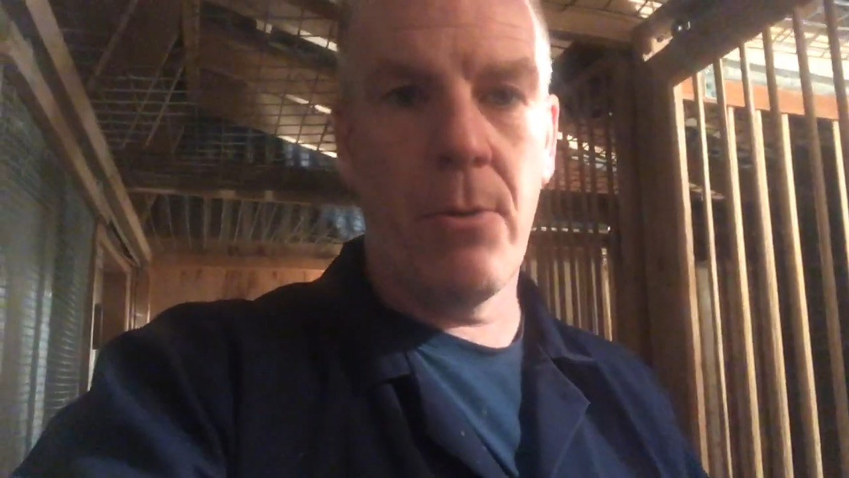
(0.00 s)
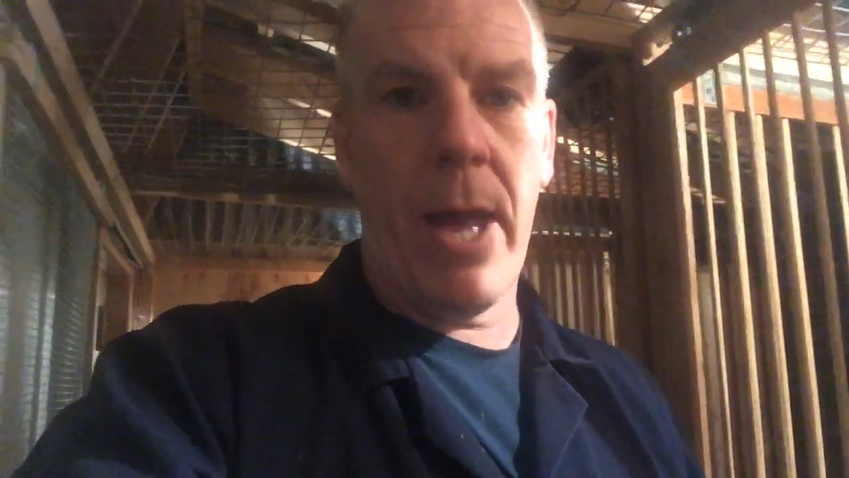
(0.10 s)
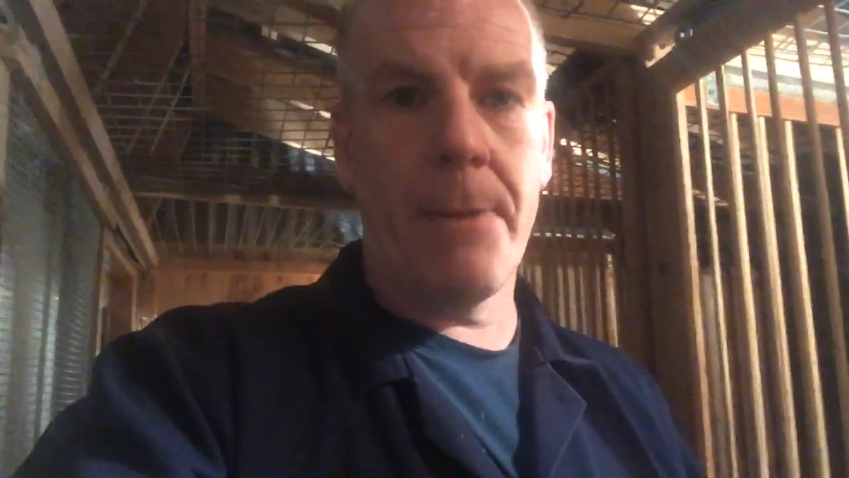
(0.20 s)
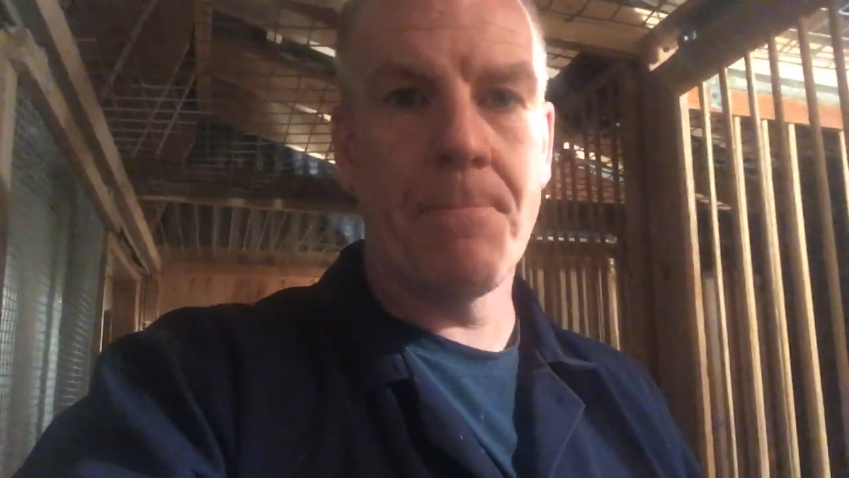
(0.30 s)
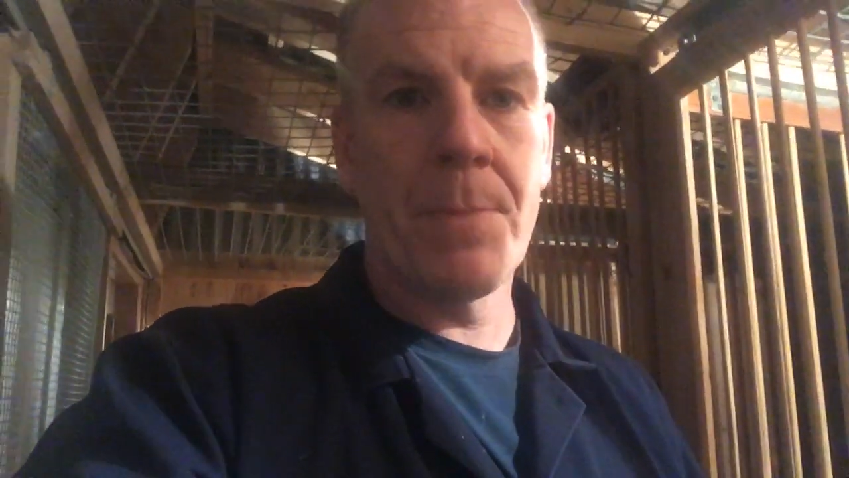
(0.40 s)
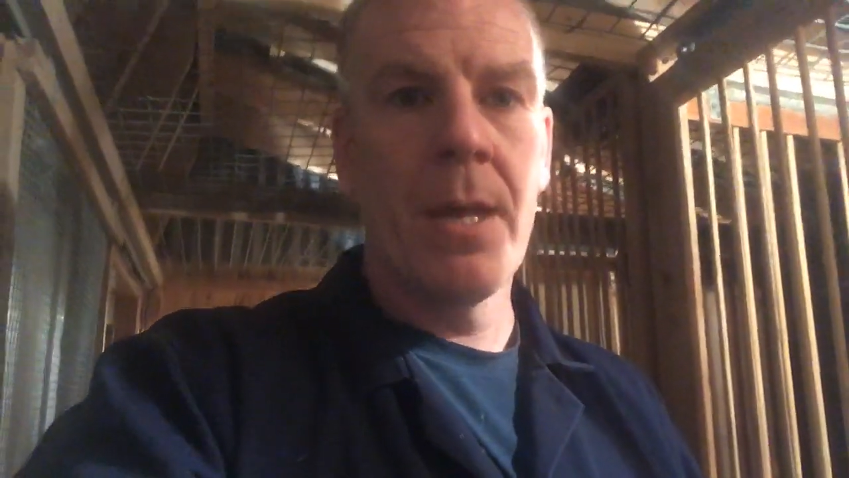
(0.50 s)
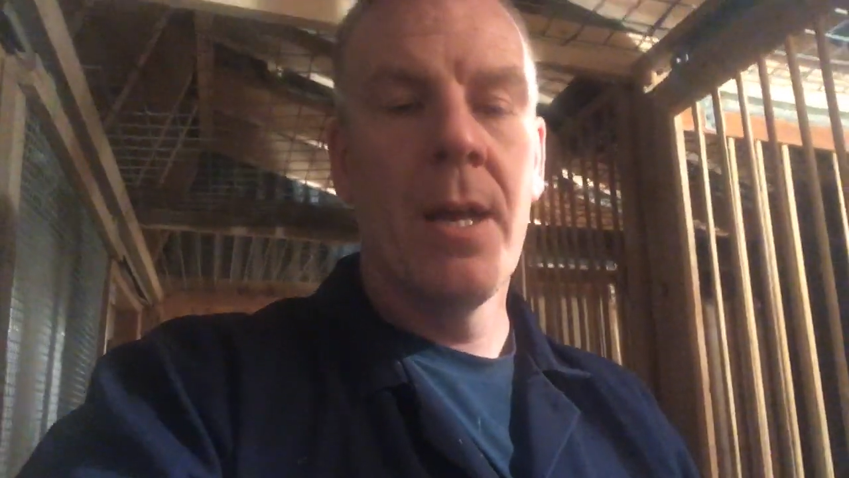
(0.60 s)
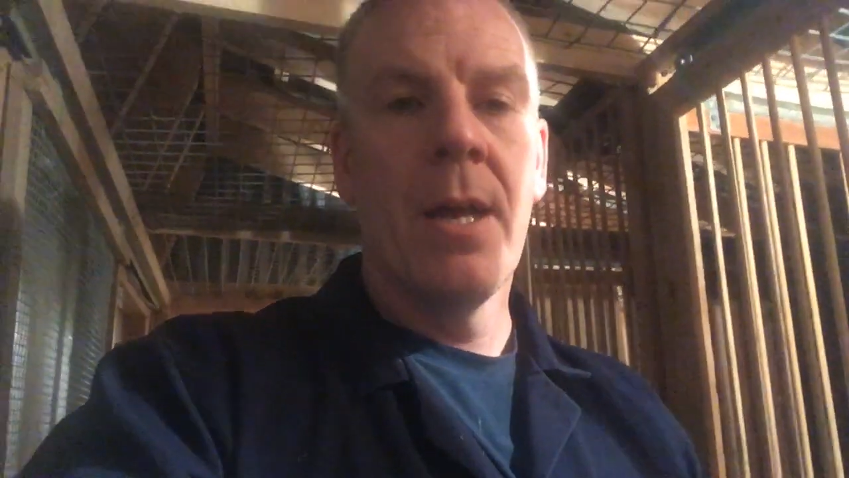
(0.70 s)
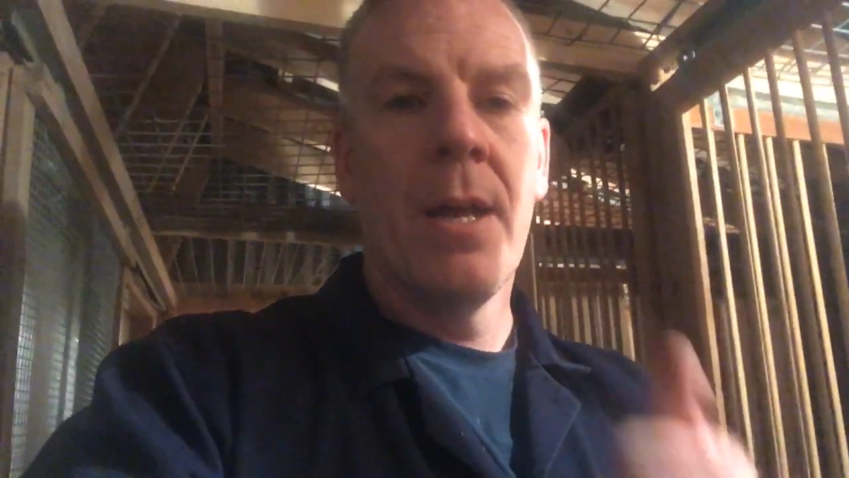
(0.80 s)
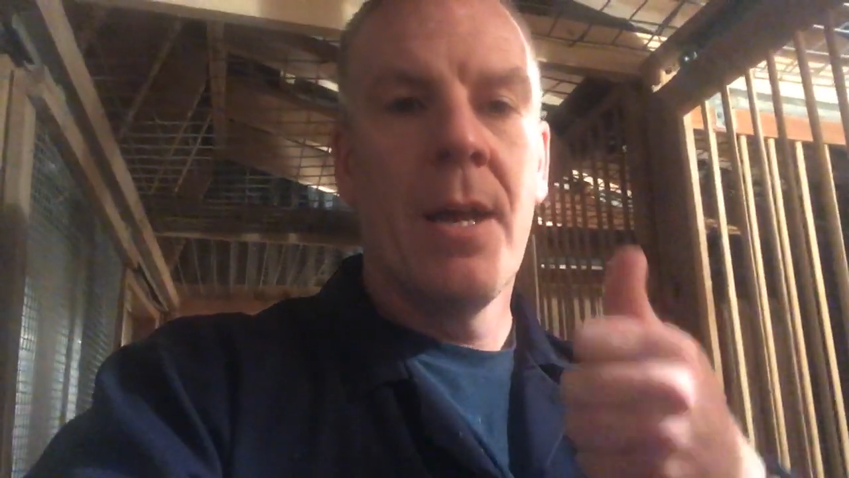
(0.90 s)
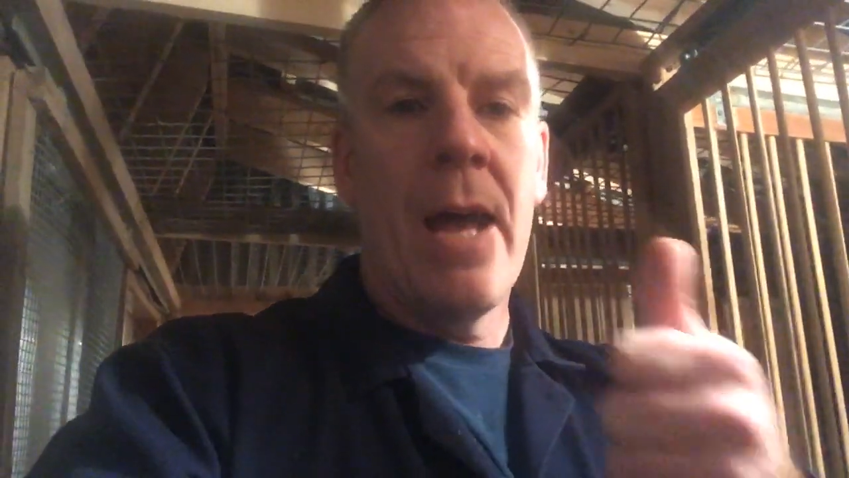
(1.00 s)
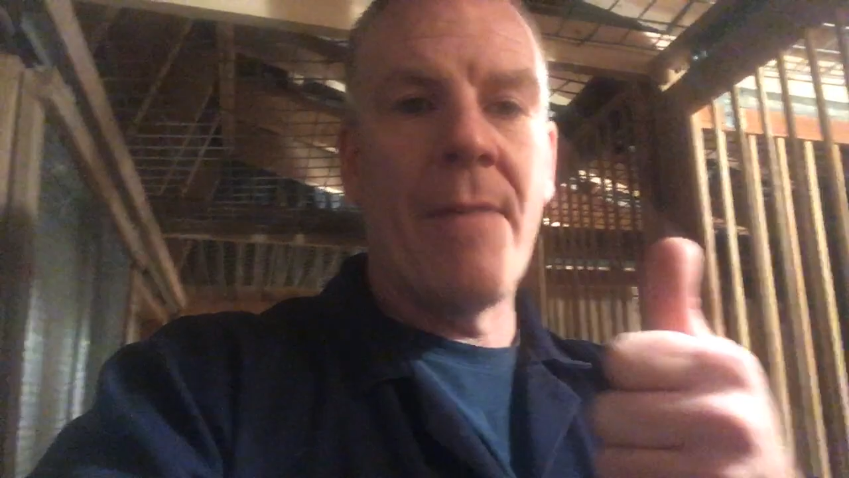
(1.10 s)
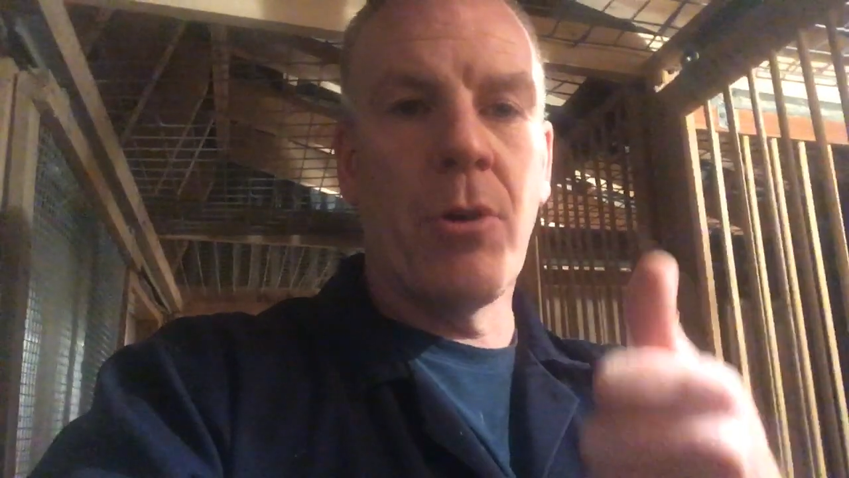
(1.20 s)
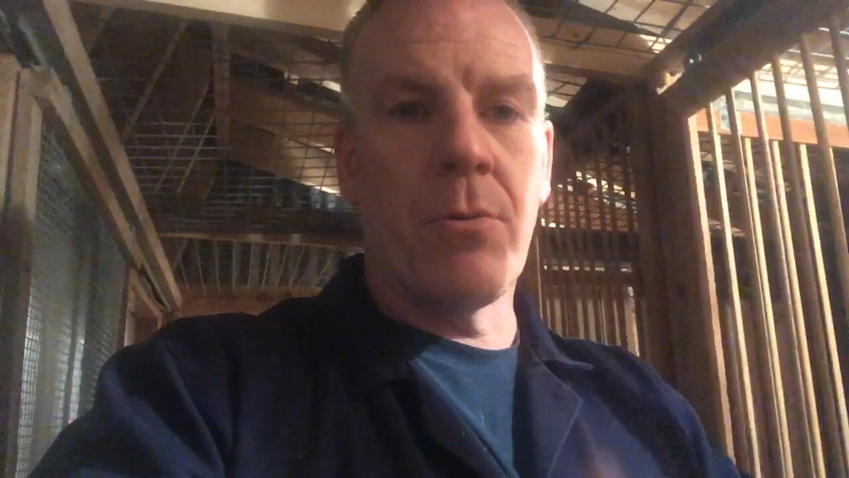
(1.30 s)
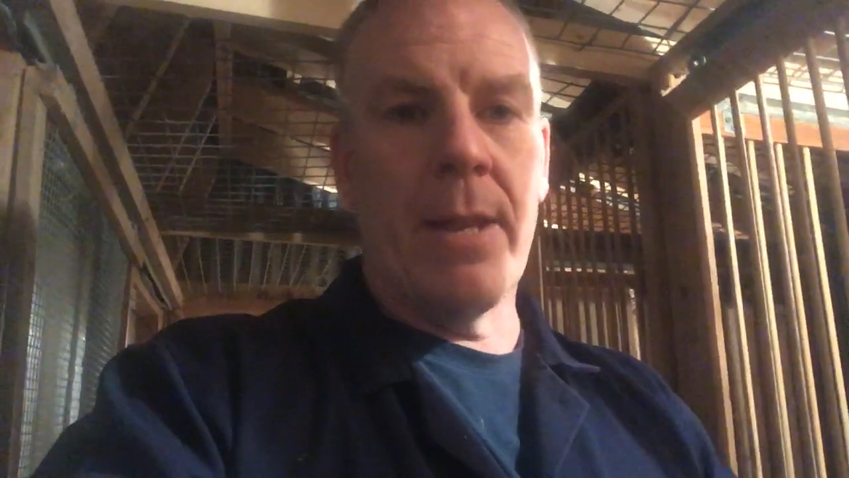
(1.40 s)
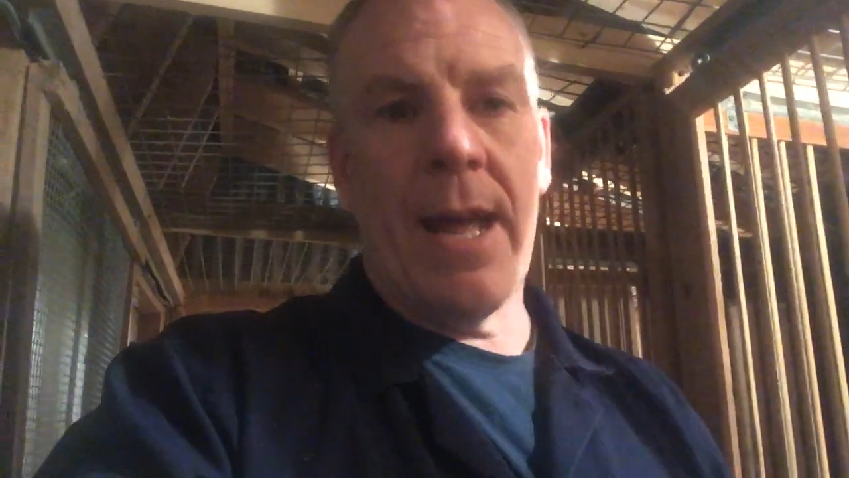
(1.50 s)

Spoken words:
Okay, have a good one,